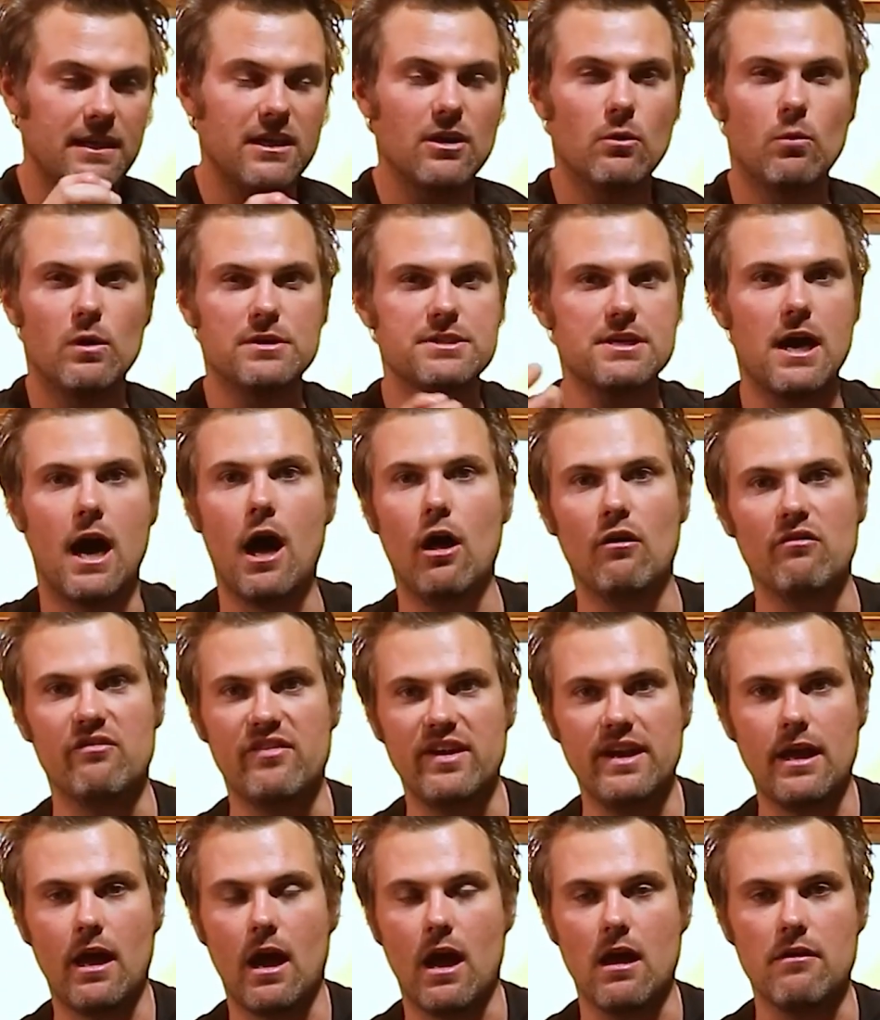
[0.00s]
You watch a whole
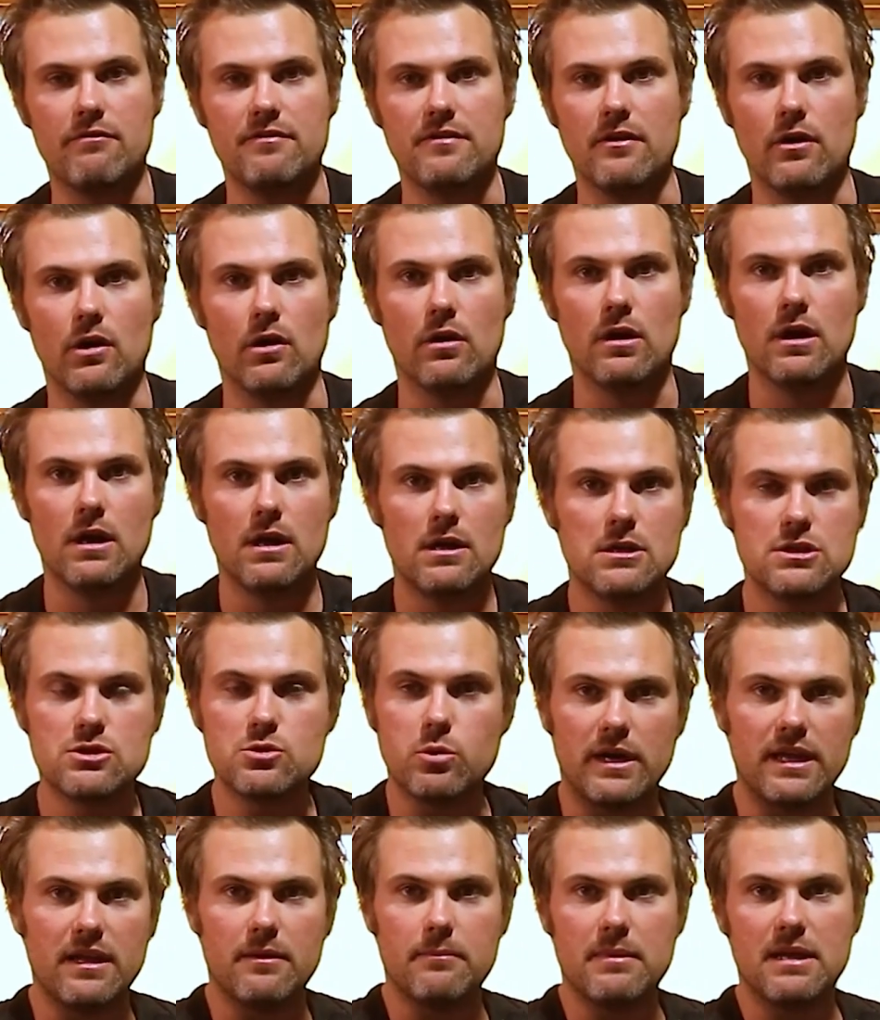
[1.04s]
video for
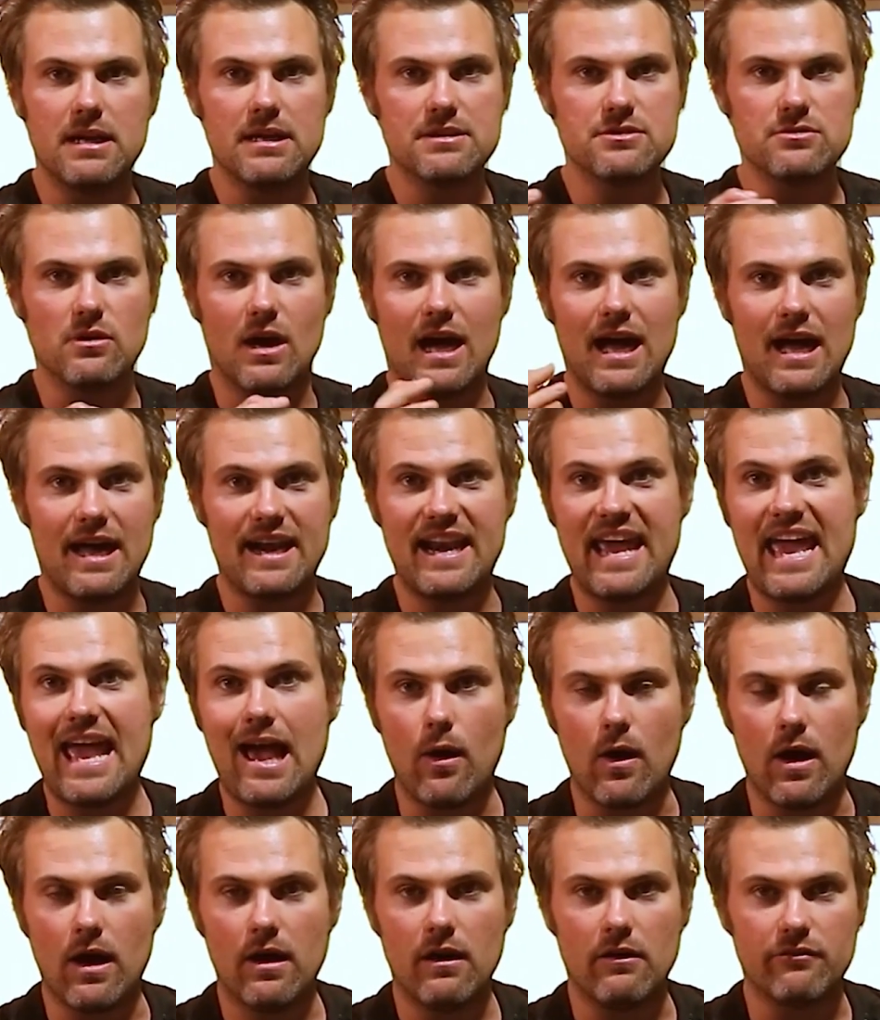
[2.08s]
20 minutes or an
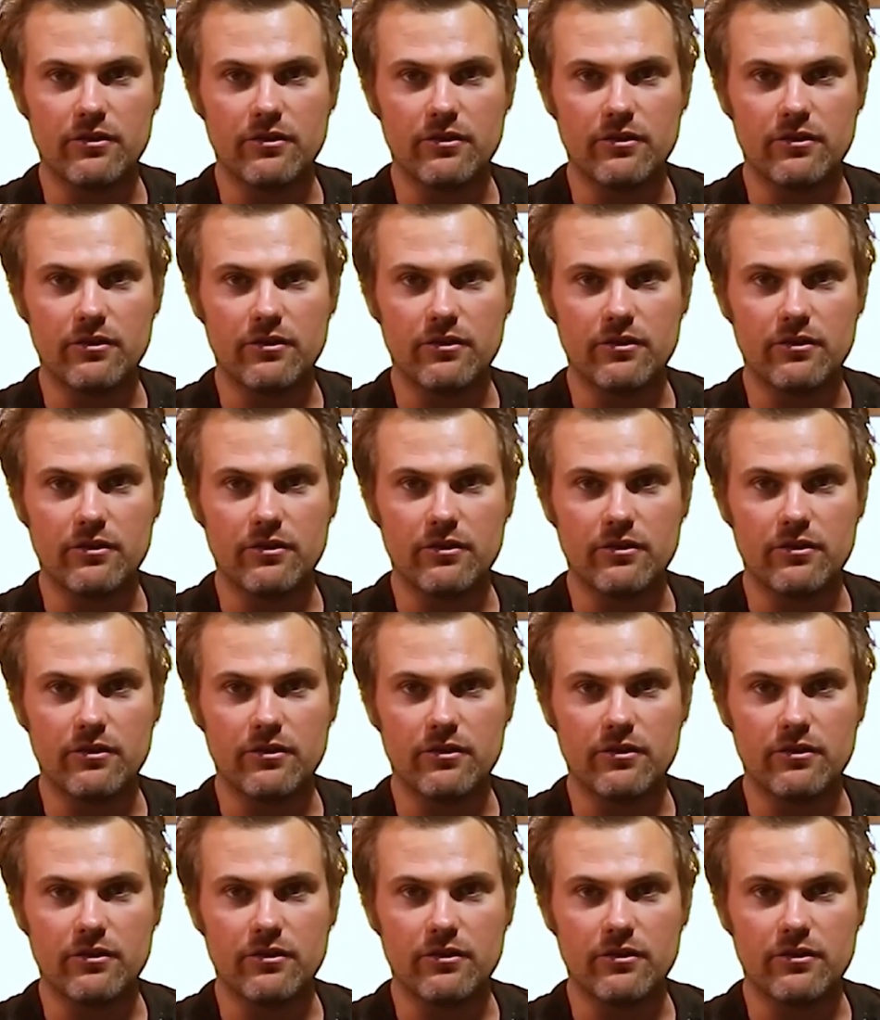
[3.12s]
hour.